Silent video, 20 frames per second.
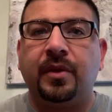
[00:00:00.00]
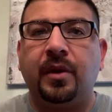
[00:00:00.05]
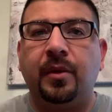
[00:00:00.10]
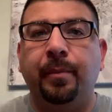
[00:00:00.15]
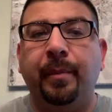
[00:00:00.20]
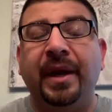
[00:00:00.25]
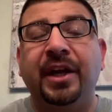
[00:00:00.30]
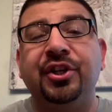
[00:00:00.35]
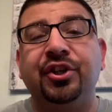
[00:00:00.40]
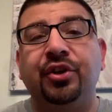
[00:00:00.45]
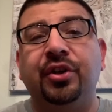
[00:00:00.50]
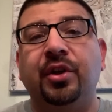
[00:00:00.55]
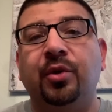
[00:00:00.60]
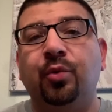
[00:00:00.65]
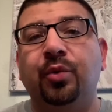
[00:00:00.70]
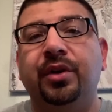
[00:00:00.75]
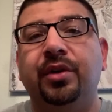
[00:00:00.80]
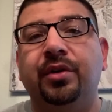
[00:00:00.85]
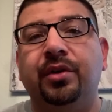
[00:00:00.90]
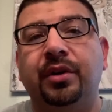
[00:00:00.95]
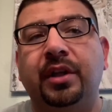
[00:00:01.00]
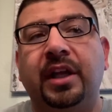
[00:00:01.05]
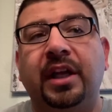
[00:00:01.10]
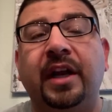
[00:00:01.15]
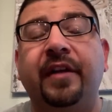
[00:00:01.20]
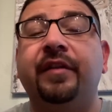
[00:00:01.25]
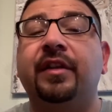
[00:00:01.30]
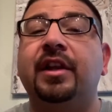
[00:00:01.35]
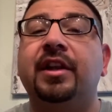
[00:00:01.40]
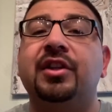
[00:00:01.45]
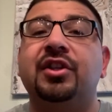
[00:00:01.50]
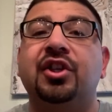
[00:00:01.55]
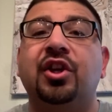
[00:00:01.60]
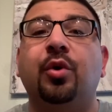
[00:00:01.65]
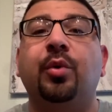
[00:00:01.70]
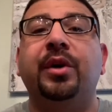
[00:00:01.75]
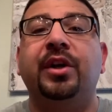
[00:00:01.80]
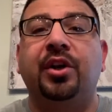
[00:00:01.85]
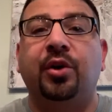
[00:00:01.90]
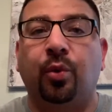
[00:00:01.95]
make sure that everything is
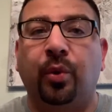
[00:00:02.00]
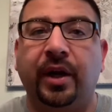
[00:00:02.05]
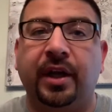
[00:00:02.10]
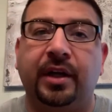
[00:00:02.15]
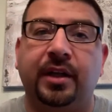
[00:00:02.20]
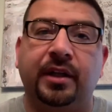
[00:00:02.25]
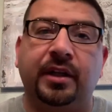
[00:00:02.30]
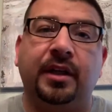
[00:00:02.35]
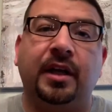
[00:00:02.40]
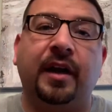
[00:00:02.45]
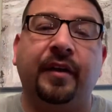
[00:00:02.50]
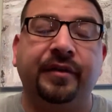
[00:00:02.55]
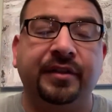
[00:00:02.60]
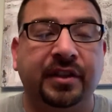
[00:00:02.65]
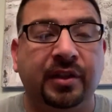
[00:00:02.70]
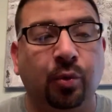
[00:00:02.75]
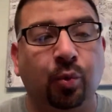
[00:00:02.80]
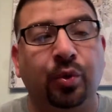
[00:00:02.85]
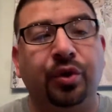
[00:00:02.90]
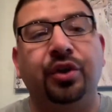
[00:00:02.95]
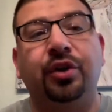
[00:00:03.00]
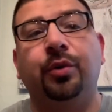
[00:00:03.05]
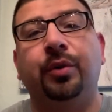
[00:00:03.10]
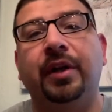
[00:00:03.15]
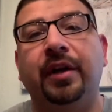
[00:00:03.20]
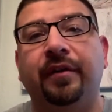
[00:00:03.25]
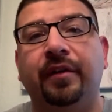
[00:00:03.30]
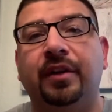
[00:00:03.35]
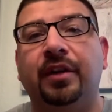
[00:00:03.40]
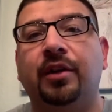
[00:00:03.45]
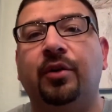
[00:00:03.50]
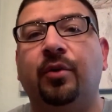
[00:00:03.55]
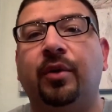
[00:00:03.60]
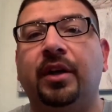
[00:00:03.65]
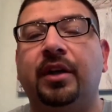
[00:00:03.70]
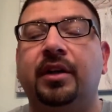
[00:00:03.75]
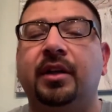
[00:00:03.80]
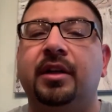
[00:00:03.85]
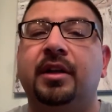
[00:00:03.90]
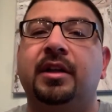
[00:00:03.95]
going correctly. Obviously, we're doing everything
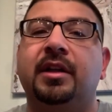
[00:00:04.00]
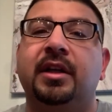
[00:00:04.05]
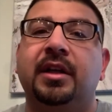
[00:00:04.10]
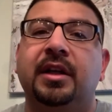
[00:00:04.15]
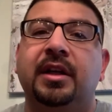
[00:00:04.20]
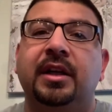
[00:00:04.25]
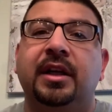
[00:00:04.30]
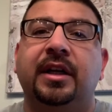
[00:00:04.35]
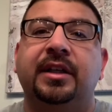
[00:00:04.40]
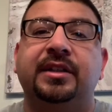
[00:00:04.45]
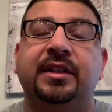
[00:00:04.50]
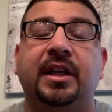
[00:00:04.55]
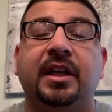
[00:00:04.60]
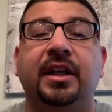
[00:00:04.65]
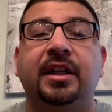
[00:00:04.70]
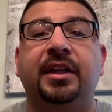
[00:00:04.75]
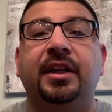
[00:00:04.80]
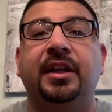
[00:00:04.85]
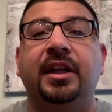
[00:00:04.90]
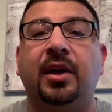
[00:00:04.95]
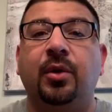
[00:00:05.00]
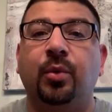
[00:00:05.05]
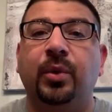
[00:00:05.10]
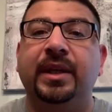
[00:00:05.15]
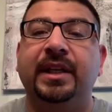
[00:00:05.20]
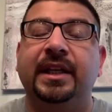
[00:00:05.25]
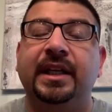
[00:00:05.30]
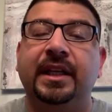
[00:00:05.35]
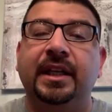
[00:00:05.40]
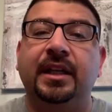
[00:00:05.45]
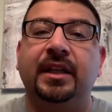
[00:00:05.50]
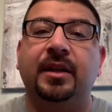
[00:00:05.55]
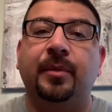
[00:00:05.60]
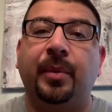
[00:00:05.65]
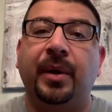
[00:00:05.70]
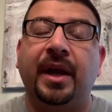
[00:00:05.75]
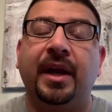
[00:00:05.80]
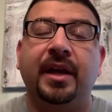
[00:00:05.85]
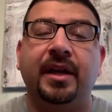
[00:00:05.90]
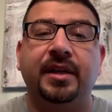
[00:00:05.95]
correctly. It's not anything that we did in the
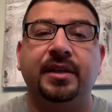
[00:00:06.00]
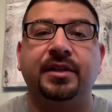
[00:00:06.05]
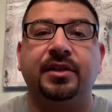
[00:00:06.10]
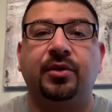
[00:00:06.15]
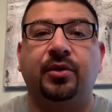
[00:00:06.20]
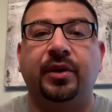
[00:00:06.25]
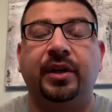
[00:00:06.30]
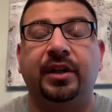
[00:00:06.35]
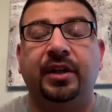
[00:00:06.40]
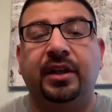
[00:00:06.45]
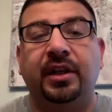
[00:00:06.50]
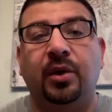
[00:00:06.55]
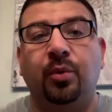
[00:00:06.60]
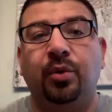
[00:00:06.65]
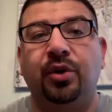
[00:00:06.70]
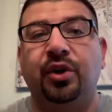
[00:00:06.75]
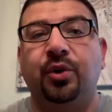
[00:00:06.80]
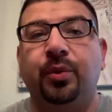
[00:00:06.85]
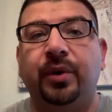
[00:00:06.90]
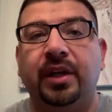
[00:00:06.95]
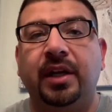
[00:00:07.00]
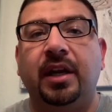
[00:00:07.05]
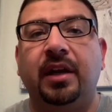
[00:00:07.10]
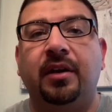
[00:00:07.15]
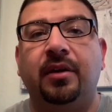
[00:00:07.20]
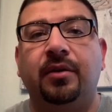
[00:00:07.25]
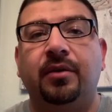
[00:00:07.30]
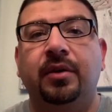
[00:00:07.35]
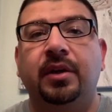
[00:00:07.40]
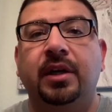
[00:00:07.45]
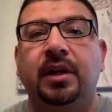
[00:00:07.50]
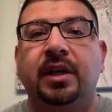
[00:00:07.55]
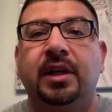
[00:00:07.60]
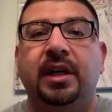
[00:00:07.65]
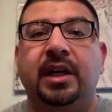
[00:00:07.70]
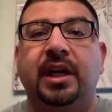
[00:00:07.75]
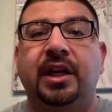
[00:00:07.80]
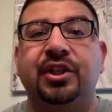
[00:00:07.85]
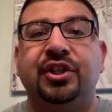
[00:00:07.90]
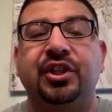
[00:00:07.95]
past or anything that we're doing now.
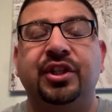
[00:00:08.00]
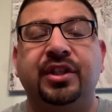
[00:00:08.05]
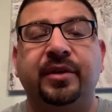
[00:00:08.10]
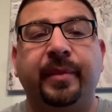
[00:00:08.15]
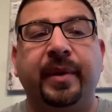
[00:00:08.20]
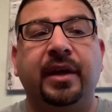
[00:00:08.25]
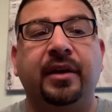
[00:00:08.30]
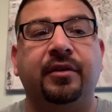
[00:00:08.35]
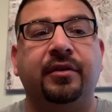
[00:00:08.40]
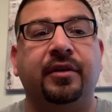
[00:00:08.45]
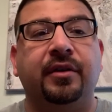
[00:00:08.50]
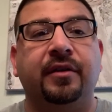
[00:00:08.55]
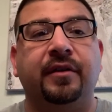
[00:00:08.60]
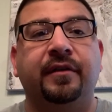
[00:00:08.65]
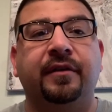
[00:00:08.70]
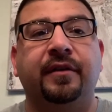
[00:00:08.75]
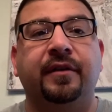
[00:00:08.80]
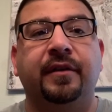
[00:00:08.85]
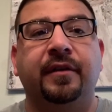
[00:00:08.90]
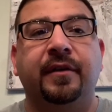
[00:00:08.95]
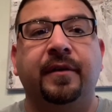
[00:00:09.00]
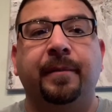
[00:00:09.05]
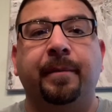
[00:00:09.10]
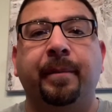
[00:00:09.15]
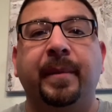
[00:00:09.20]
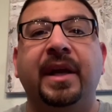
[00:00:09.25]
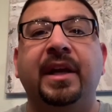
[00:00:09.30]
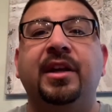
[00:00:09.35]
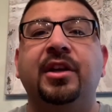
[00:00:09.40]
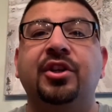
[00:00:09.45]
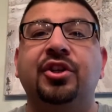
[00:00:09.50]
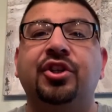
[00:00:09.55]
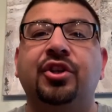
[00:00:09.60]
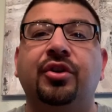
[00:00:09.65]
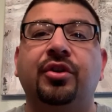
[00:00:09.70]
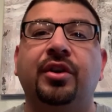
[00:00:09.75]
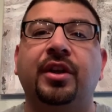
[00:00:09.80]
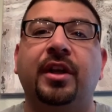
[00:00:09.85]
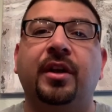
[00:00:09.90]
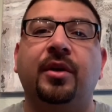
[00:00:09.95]
It's just a matter of making
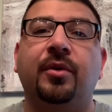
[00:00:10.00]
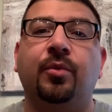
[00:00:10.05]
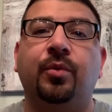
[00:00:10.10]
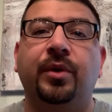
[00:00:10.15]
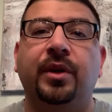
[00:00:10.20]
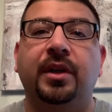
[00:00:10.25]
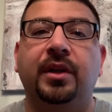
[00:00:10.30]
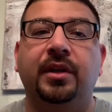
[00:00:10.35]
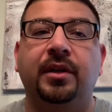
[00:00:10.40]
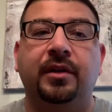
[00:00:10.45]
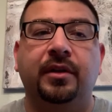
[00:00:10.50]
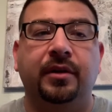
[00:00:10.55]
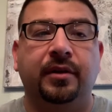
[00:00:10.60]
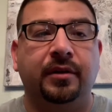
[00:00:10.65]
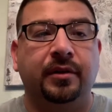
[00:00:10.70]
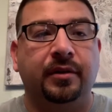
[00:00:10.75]
sure that we,